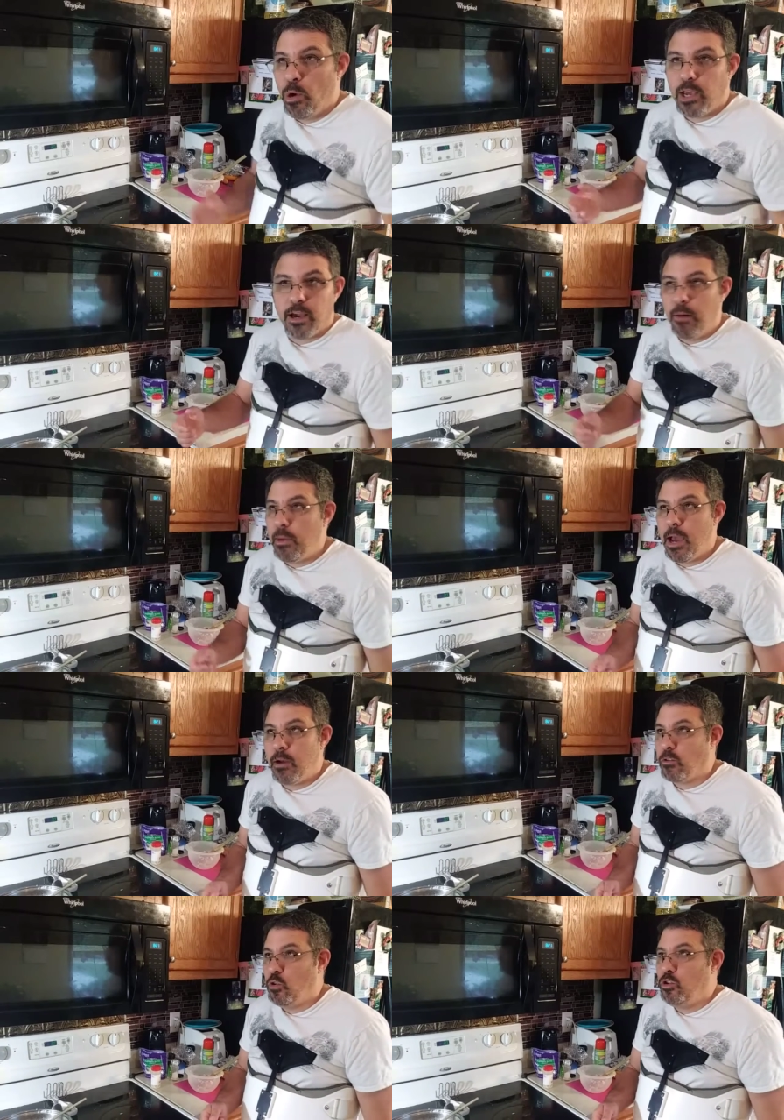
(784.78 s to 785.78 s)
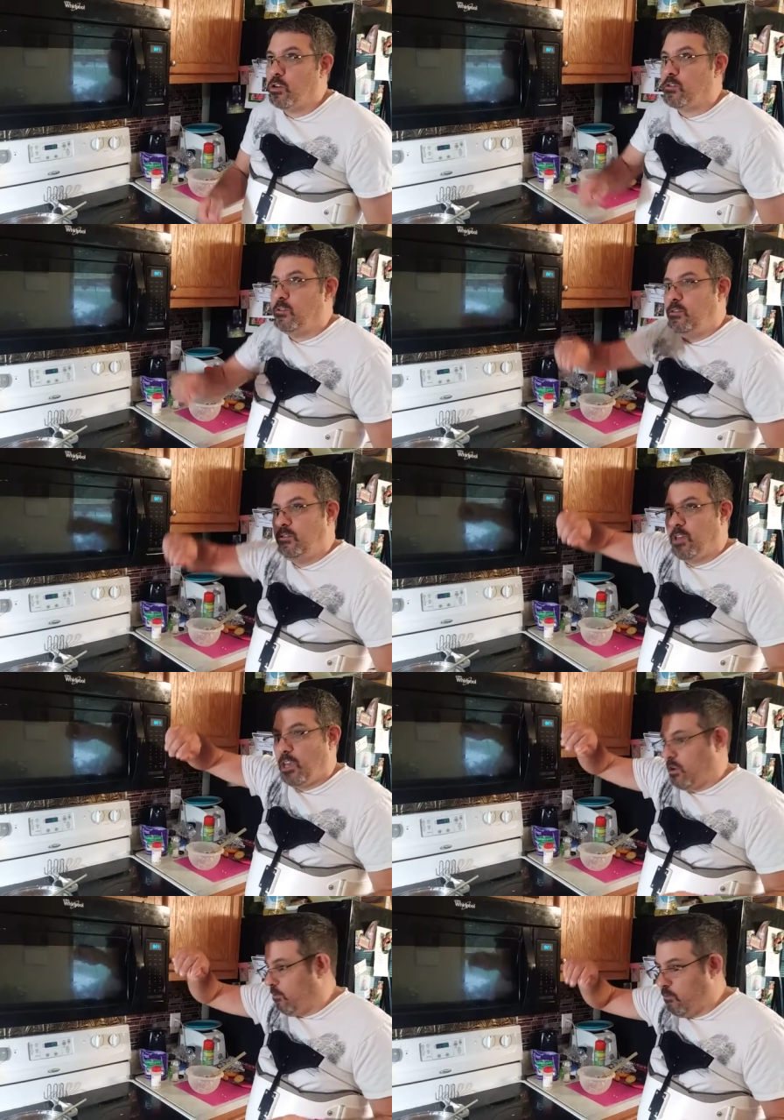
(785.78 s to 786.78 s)
When they come out, you just
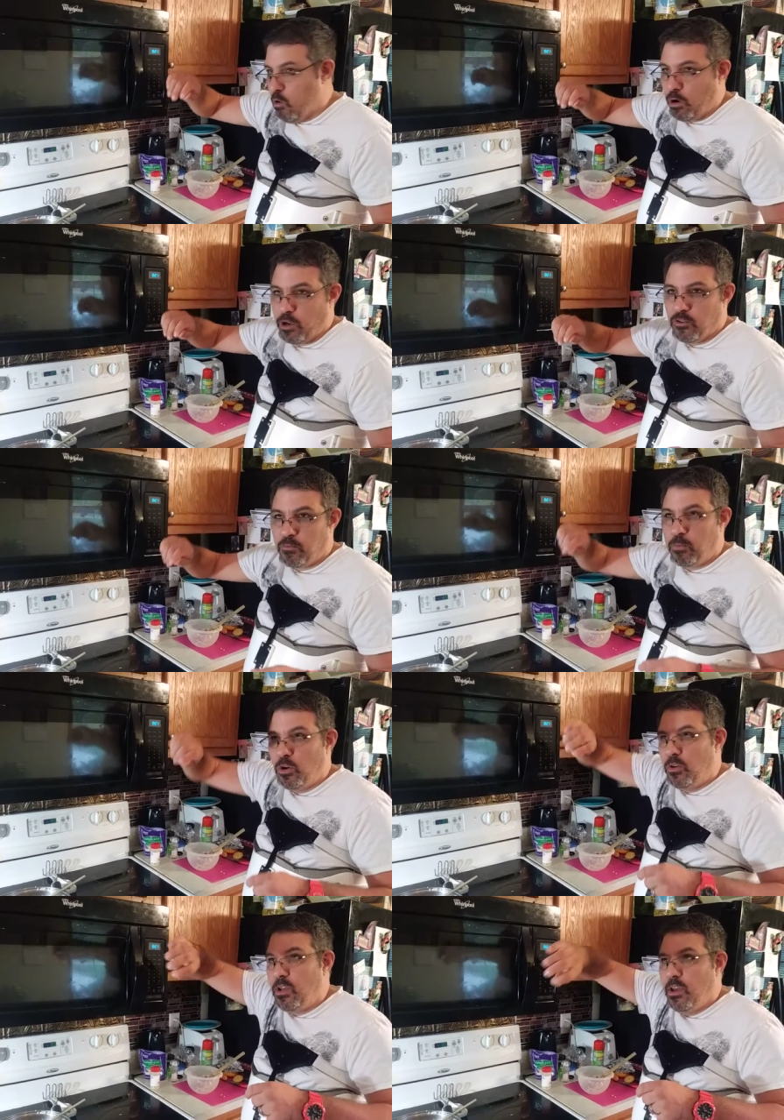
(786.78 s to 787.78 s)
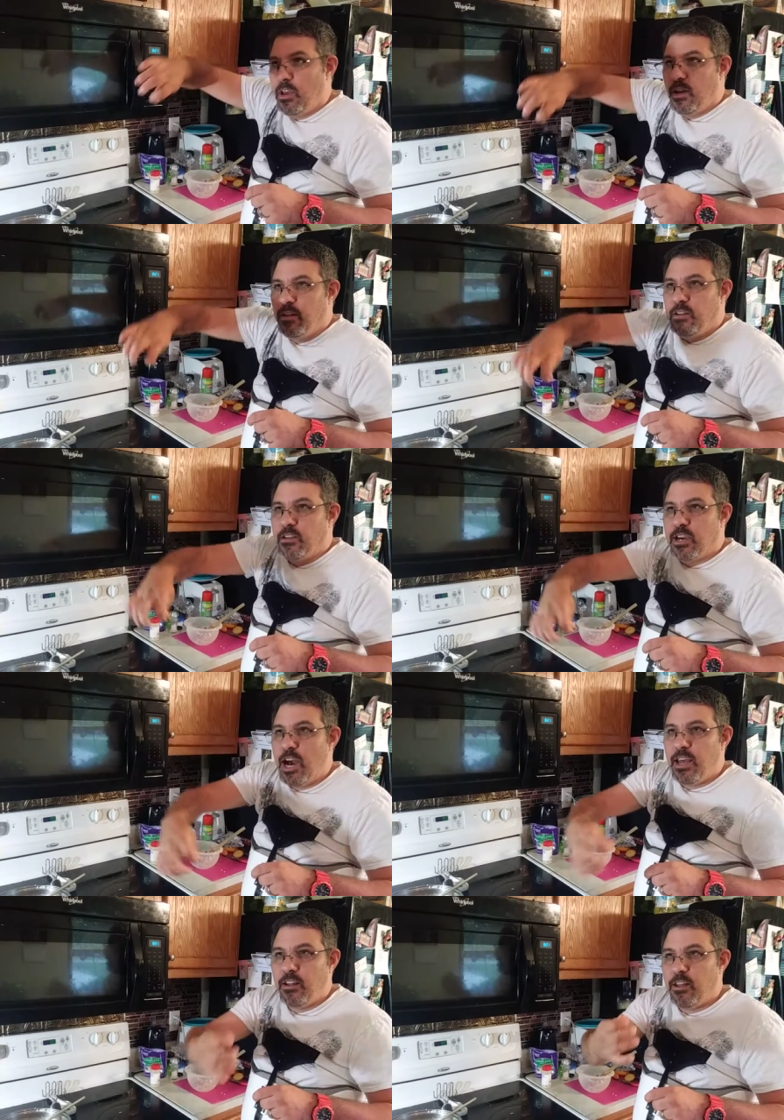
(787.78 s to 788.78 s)
take your fork or your spoon,
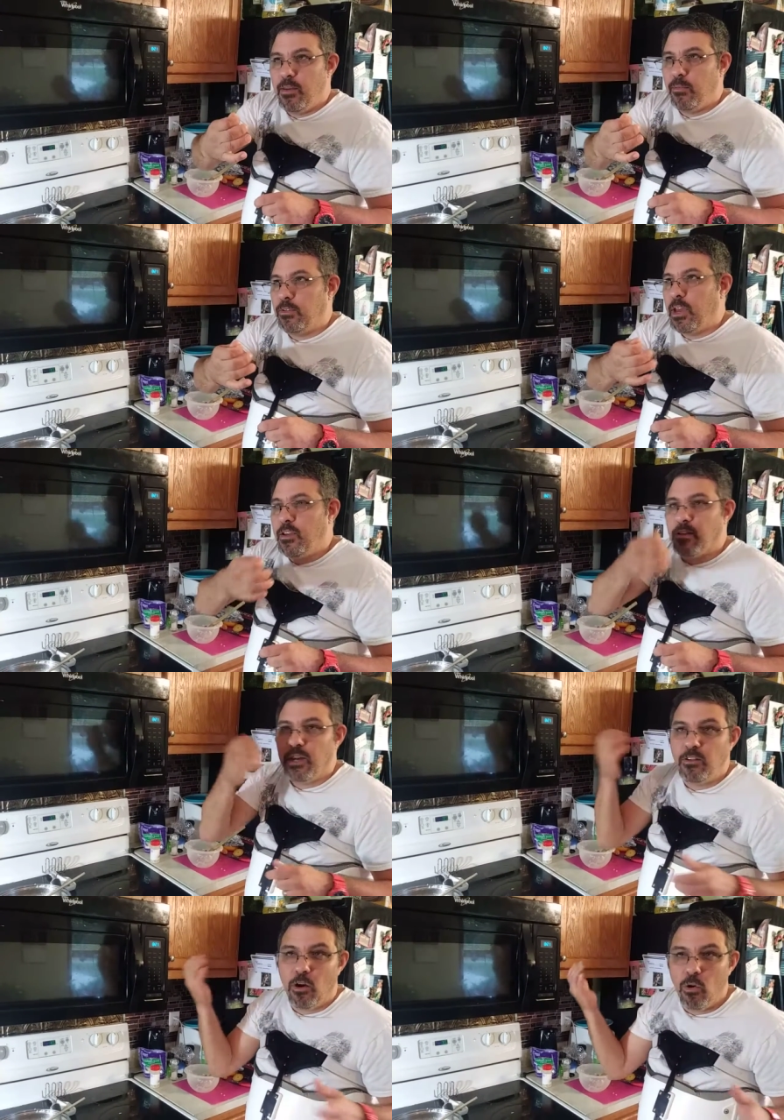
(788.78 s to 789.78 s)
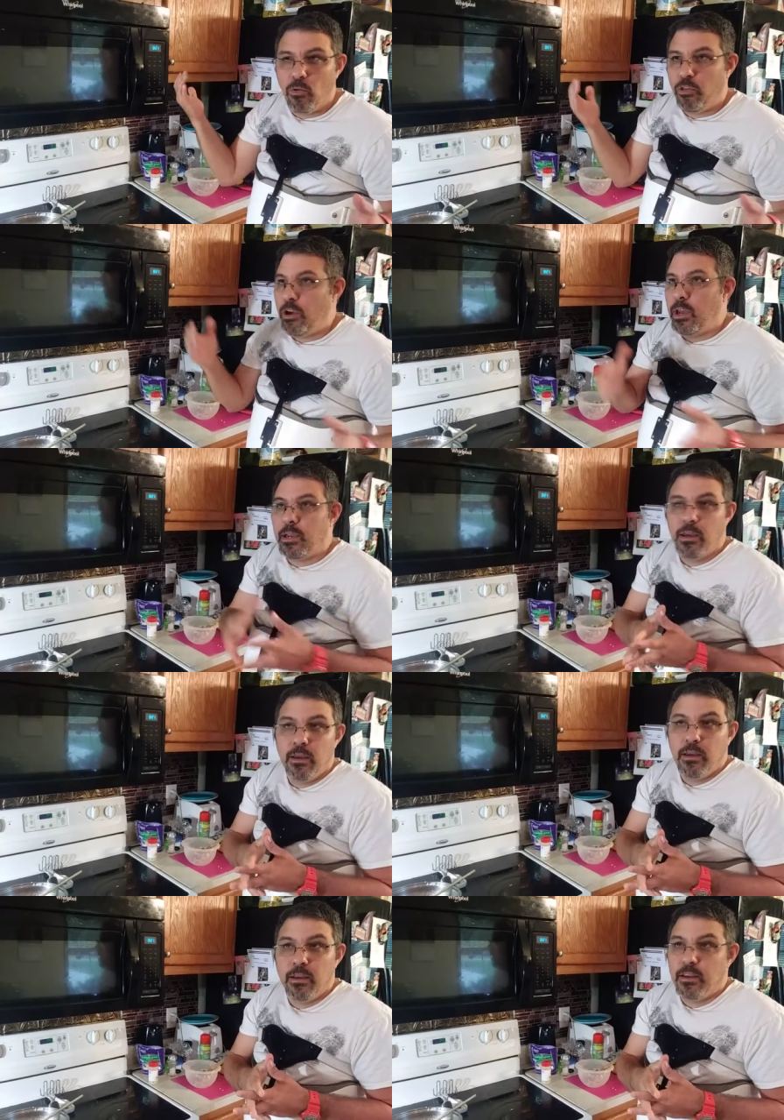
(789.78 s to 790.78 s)
cut into them things and eat the whole thing.
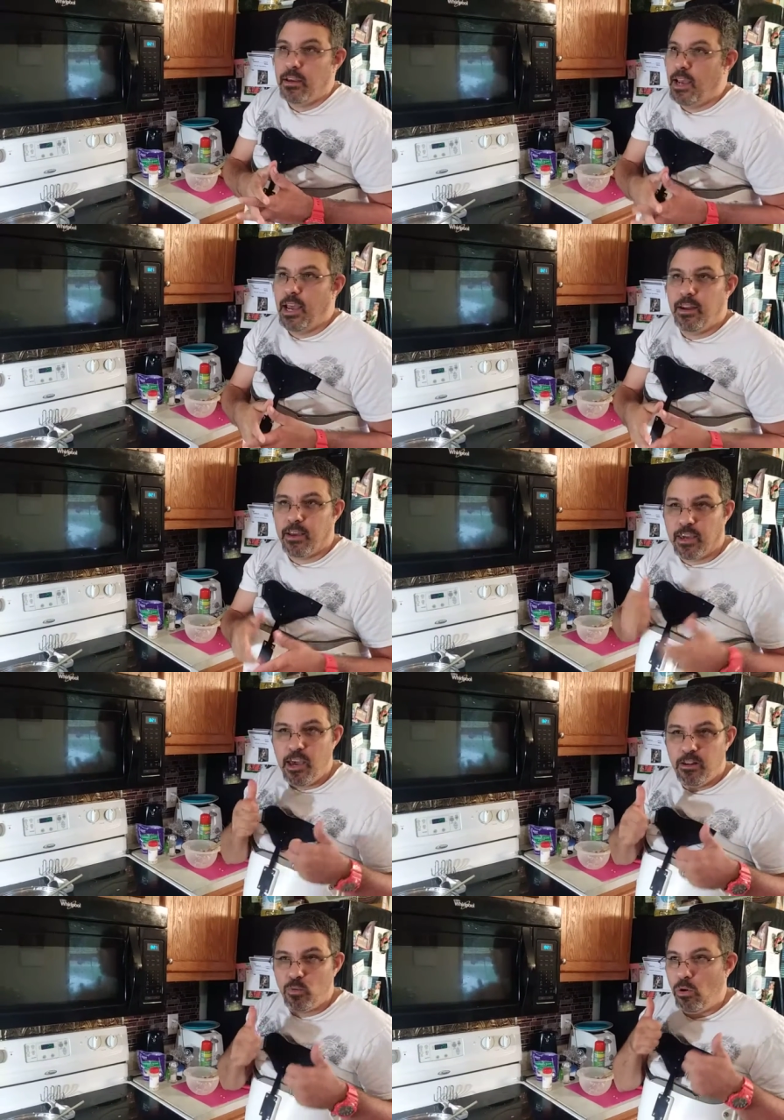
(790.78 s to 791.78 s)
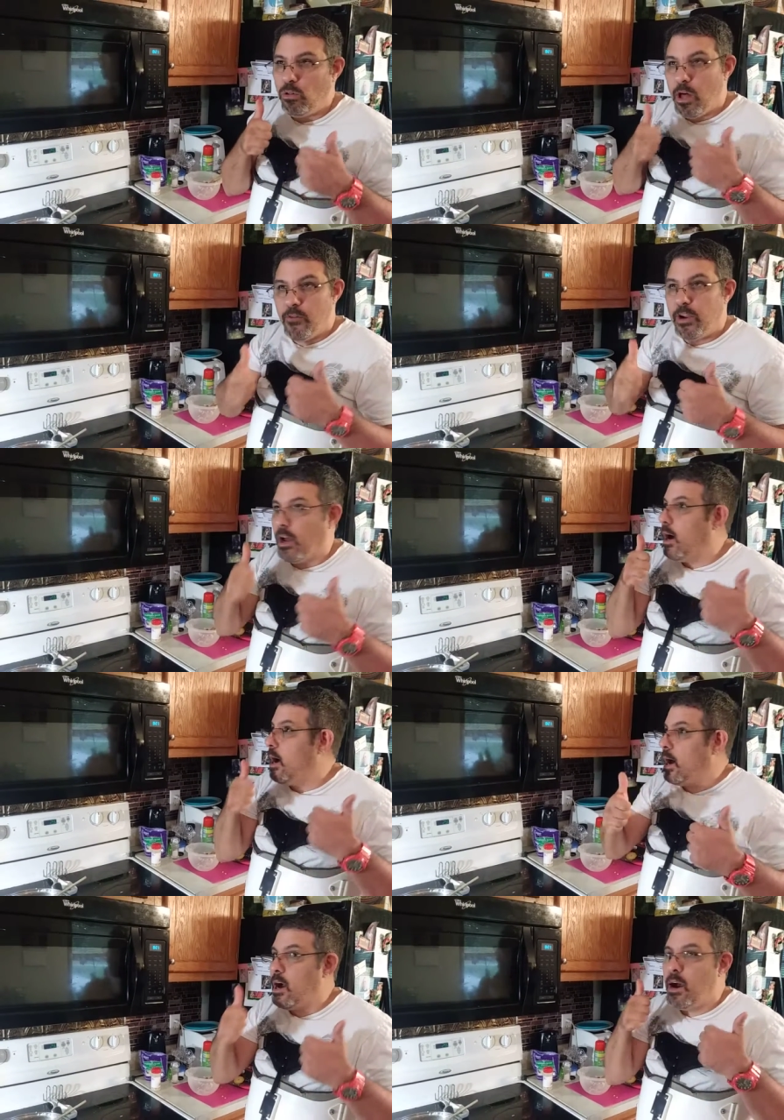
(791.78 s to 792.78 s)
And the kids will love it,
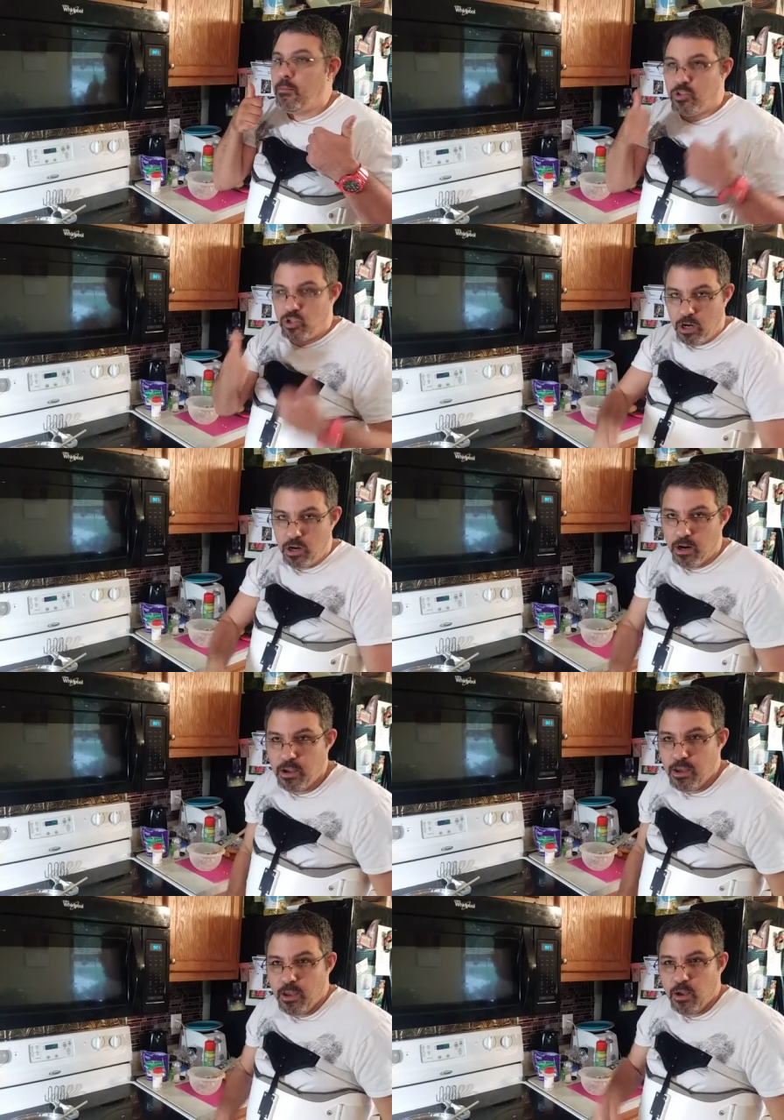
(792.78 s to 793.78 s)
I'm sure.